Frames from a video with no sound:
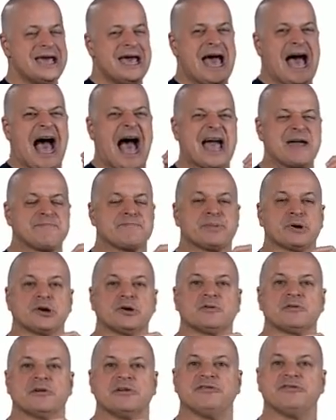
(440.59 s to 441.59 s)

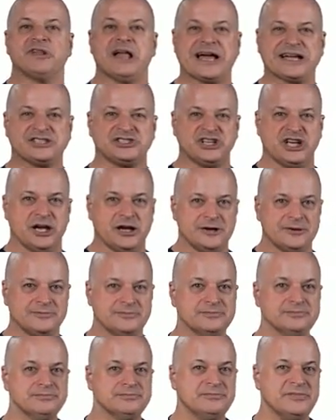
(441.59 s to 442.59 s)
Hyperreflexia
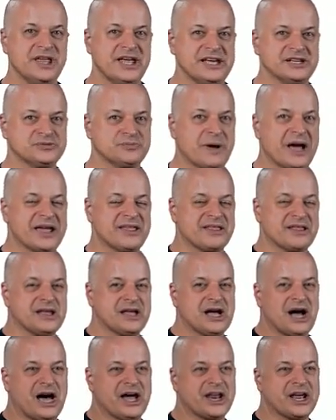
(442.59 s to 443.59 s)
is by
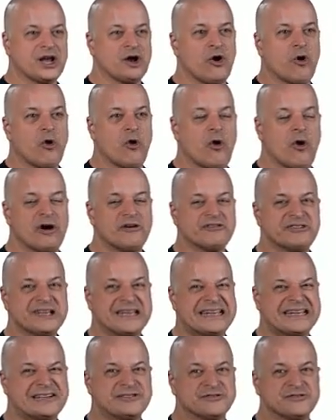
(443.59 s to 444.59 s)
cutting off
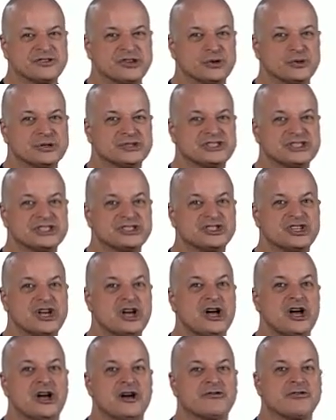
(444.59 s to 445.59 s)
influences
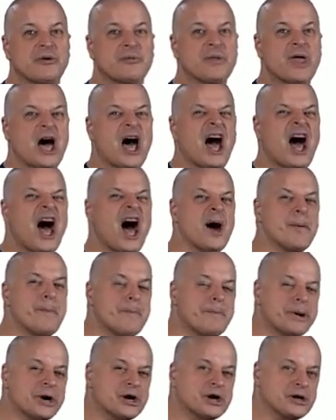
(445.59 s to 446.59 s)
from the
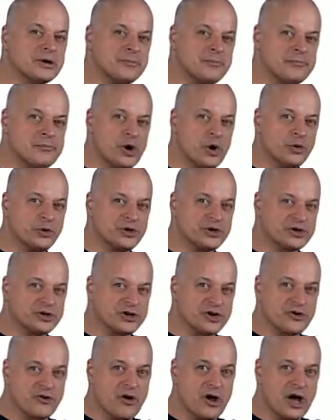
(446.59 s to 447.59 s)
upper motor
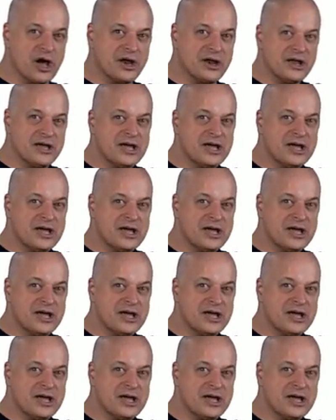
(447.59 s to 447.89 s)
neuron.